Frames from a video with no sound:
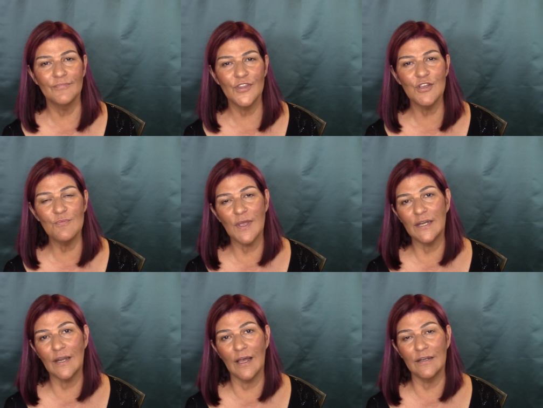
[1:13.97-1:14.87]
you
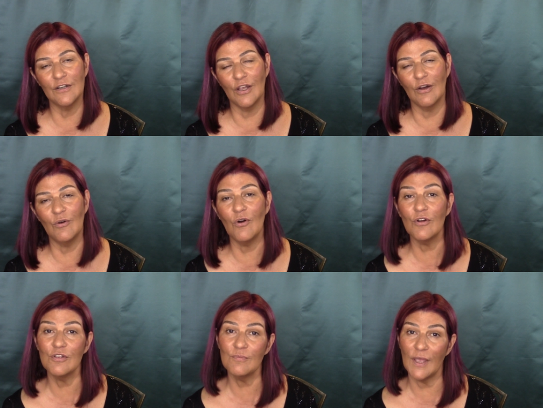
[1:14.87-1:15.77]
may not know, or
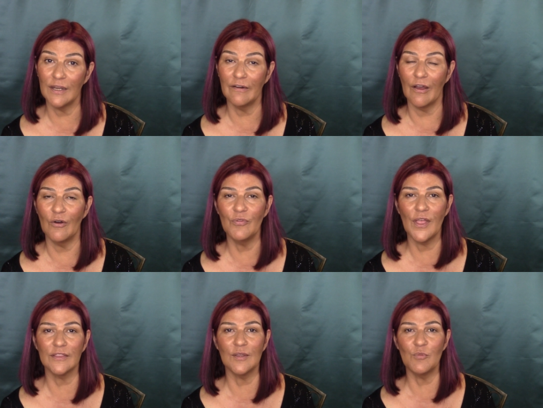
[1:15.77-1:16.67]
you may know,
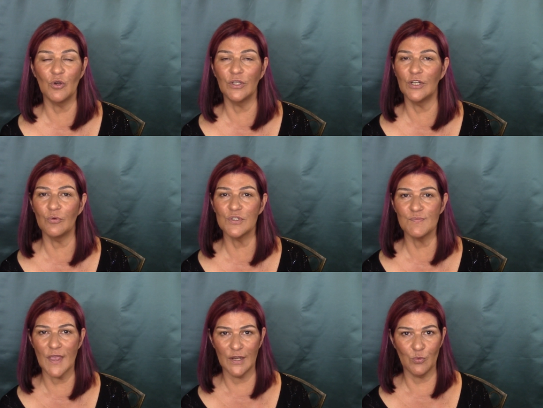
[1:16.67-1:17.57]
that the mojito was
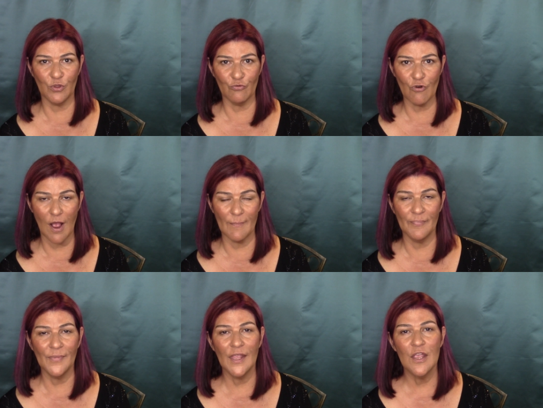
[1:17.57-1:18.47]
made with rum.
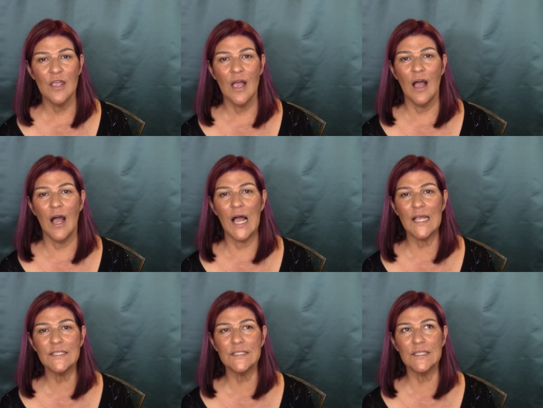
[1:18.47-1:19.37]

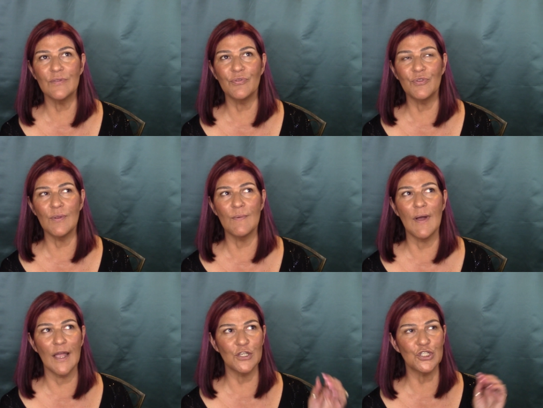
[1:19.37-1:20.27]
I
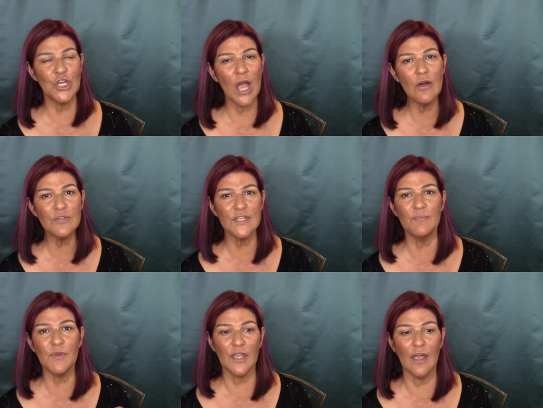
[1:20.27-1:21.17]
I chose
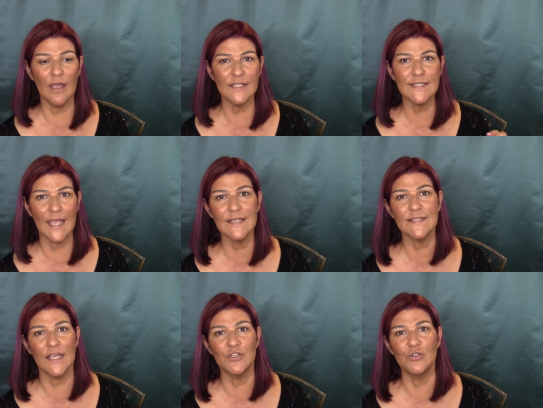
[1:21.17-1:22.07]
it because, yes,
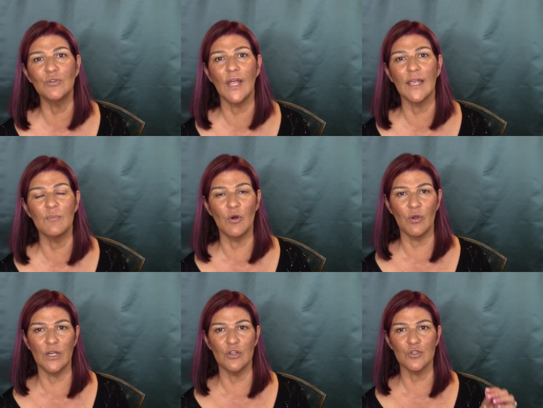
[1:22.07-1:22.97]
I do like
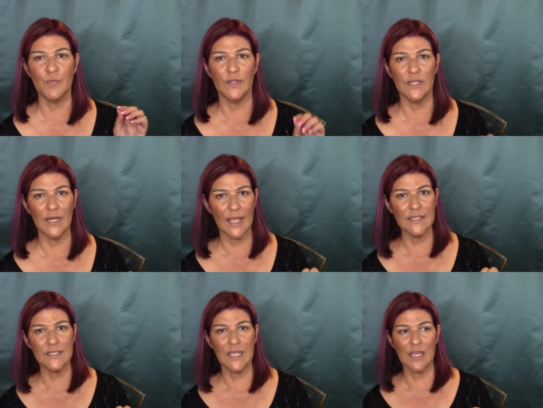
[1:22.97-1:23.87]
mojitos, but the
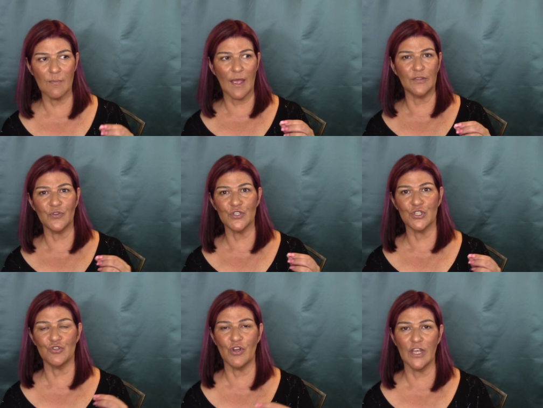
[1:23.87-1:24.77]
nice thing about this
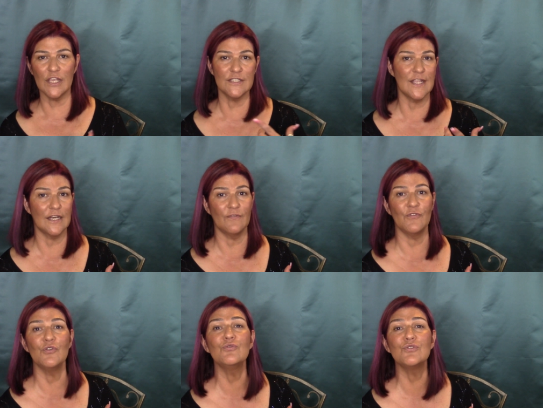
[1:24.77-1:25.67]
drink is that if
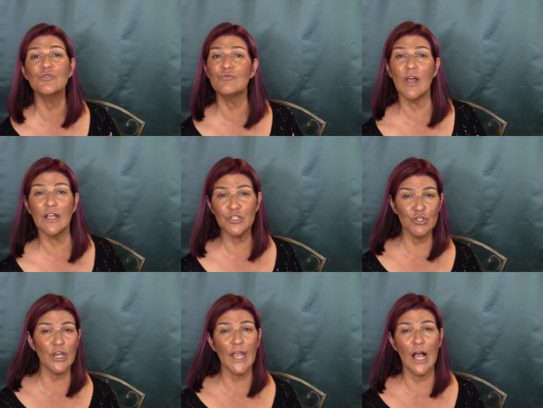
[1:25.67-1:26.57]
you do not
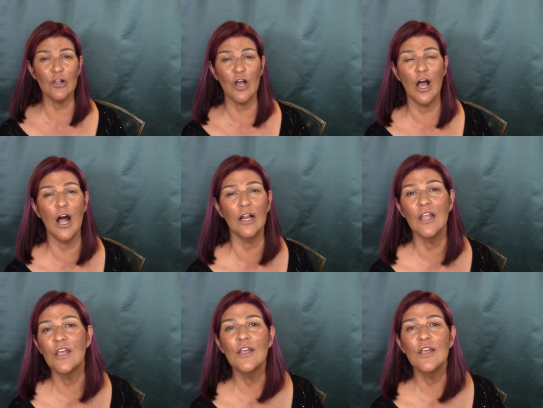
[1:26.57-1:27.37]
drink alcohol,